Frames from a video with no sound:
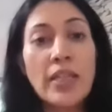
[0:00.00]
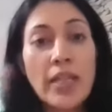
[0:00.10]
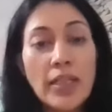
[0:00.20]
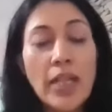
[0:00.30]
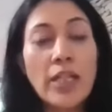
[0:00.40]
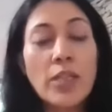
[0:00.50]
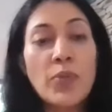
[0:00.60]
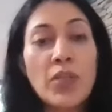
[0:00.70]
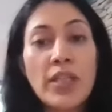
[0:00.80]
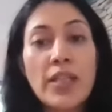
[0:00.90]
take that
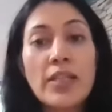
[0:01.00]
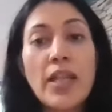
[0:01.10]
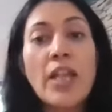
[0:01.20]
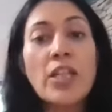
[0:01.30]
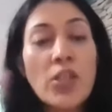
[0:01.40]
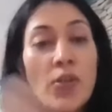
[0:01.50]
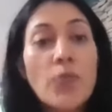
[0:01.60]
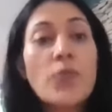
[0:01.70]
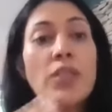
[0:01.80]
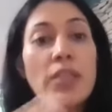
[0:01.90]
expertise and
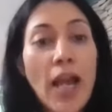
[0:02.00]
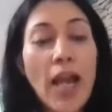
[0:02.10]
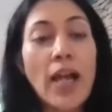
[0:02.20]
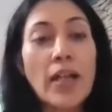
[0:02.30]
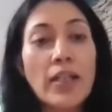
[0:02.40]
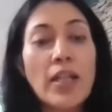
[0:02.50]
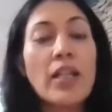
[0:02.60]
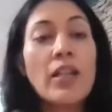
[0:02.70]
use that,